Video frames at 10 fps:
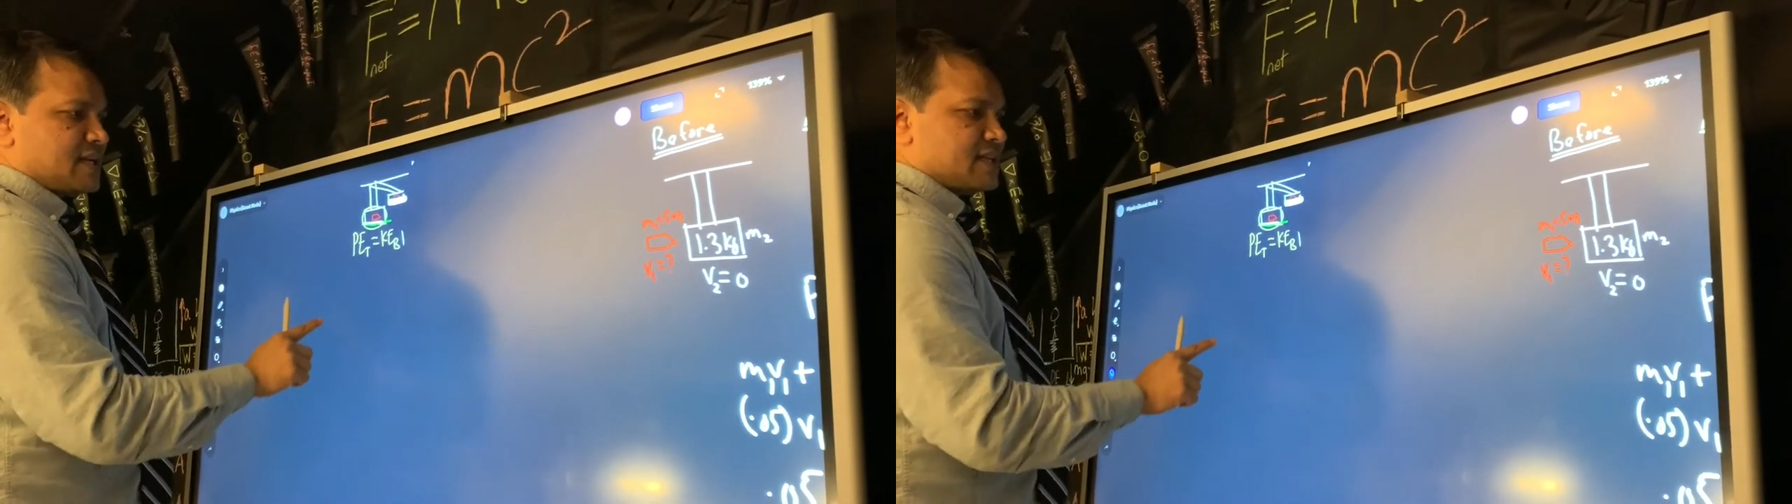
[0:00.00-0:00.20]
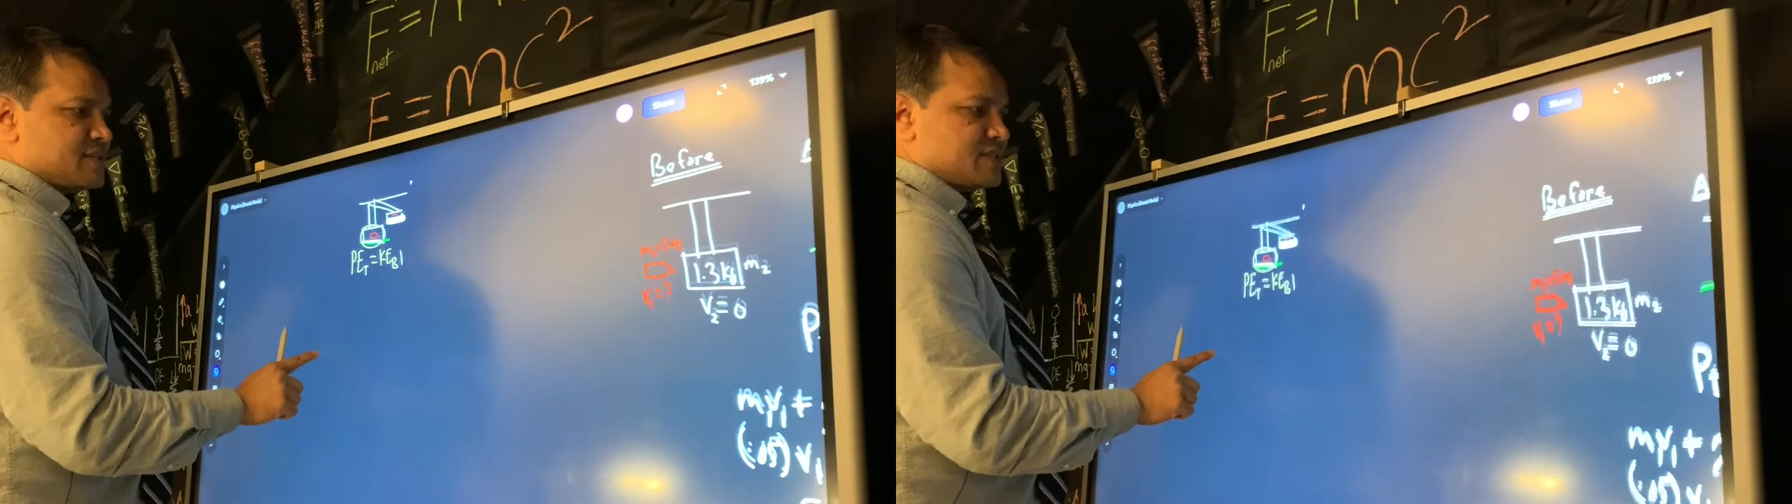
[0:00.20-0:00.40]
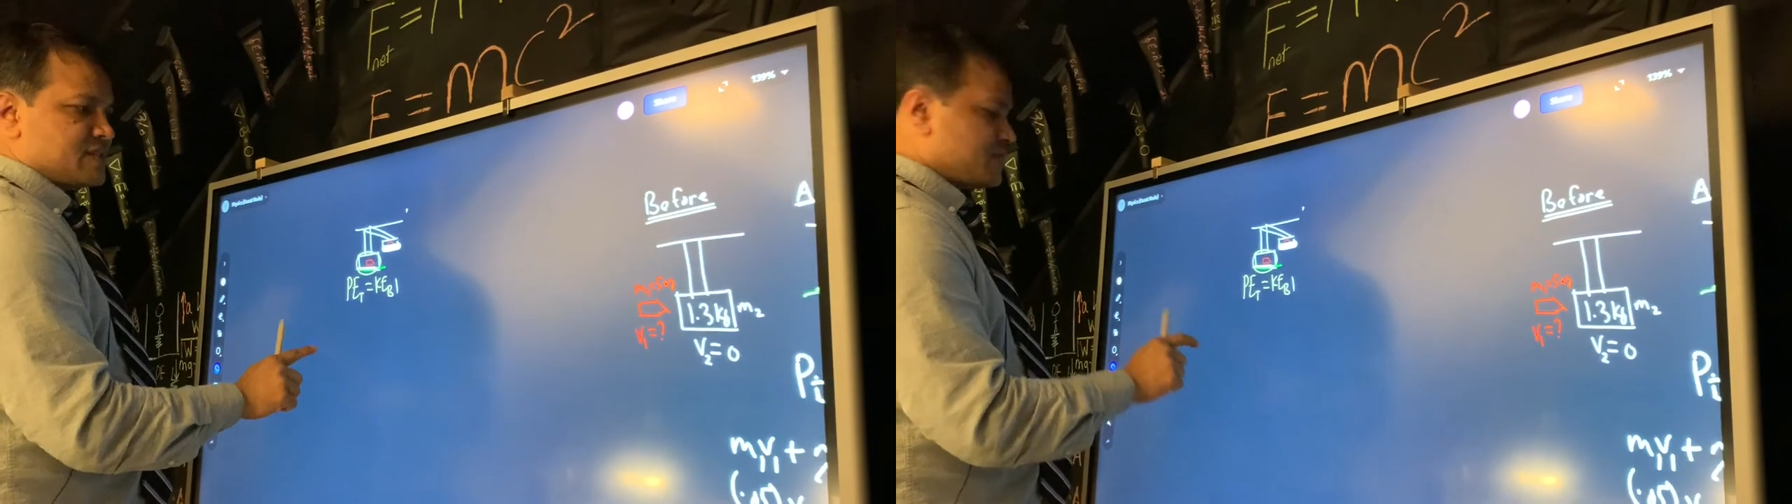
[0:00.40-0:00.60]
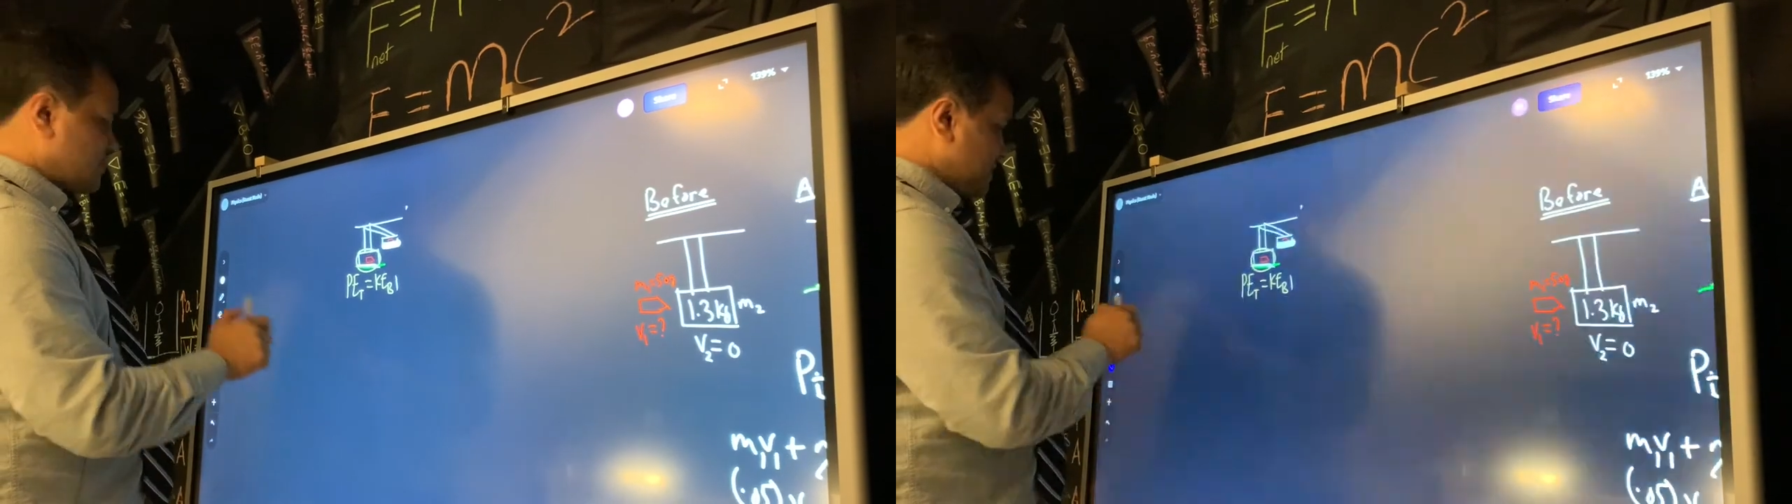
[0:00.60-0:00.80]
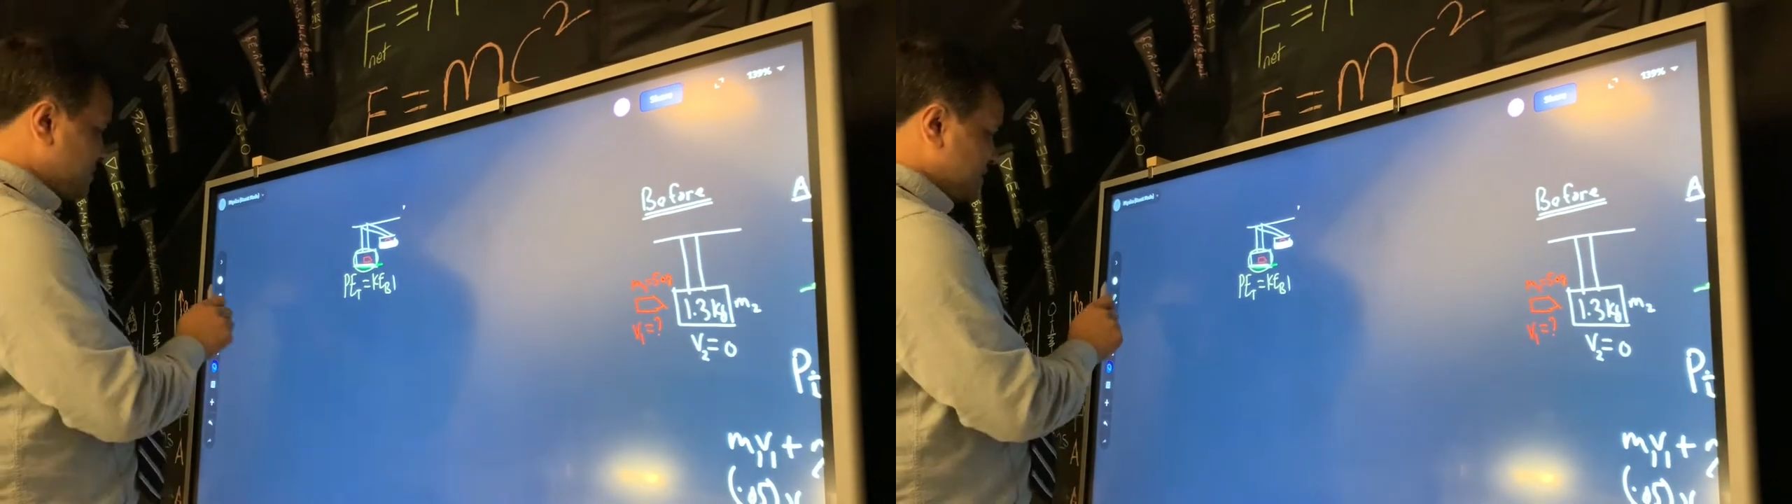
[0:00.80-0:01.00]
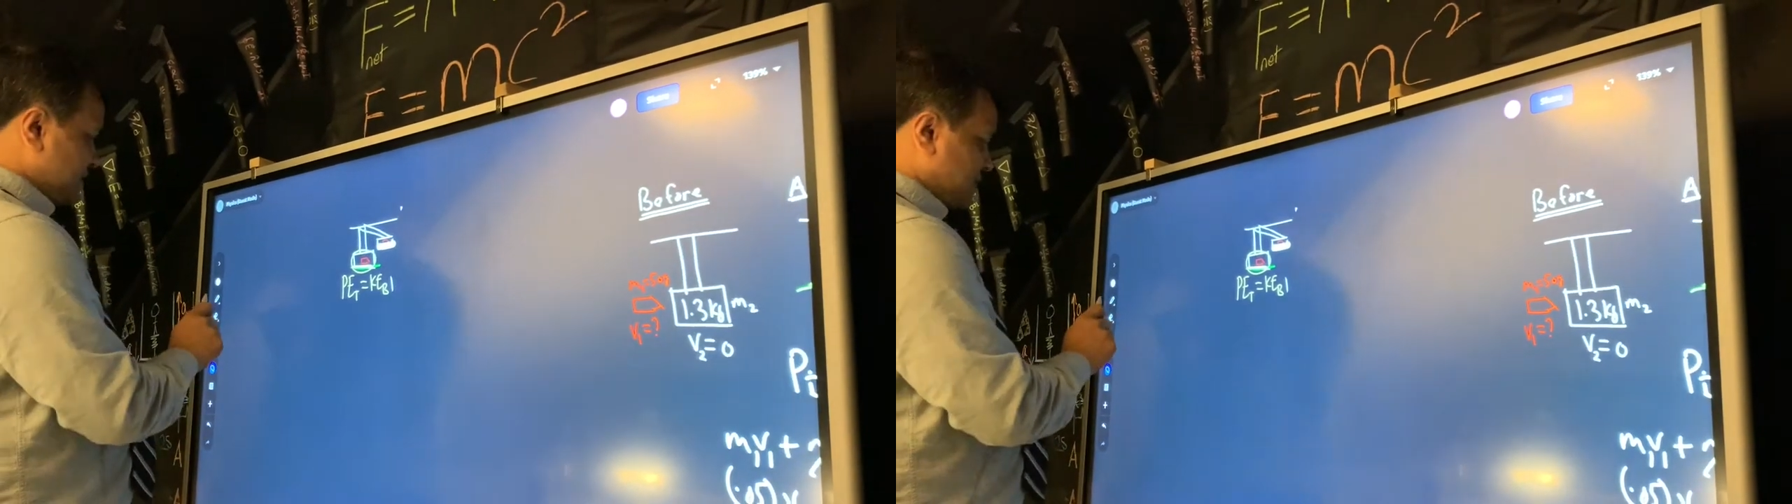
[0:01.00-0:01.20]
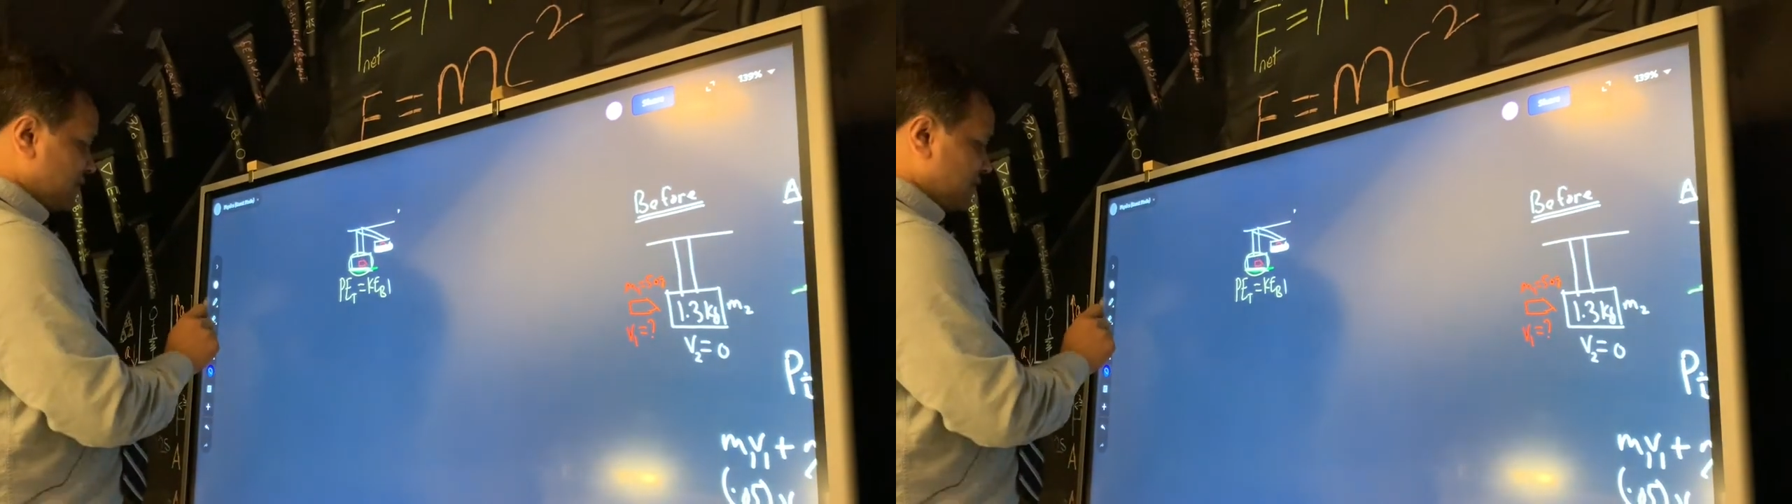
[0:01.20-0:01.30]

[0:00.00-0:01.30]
energy is 15